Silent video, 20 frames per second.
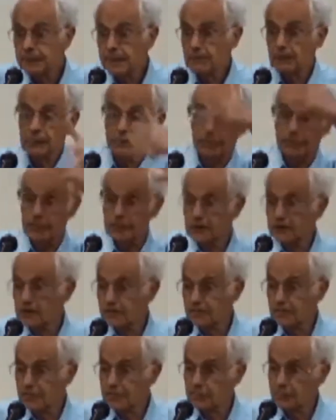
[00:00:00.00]
Maybe
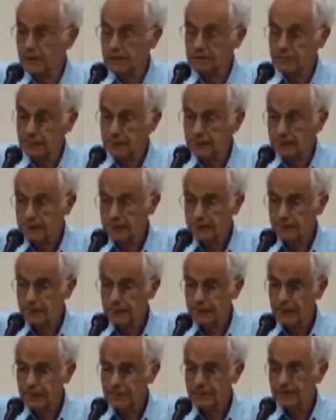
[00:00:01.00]
this is the greatest
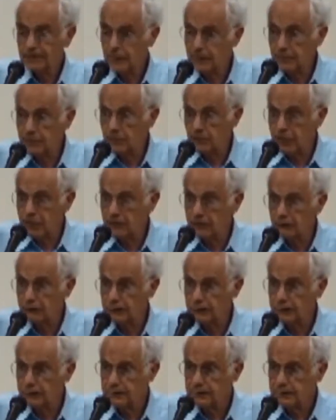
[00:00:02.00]

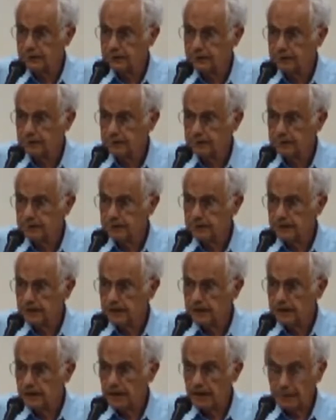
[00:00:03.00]
separation.
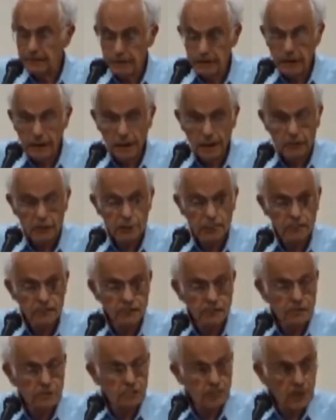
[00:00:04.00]
And now
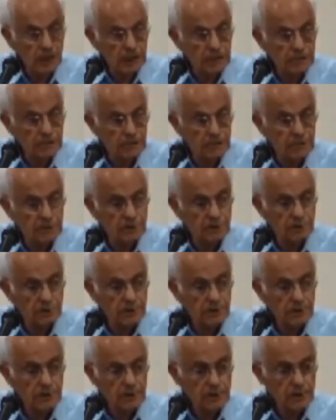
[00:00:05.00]
he's demanded
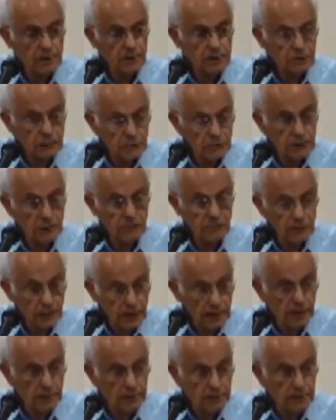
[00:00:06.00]
to give
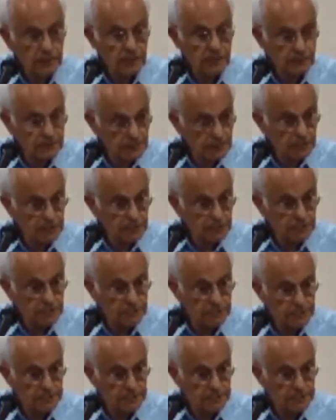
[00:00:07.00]
up his son.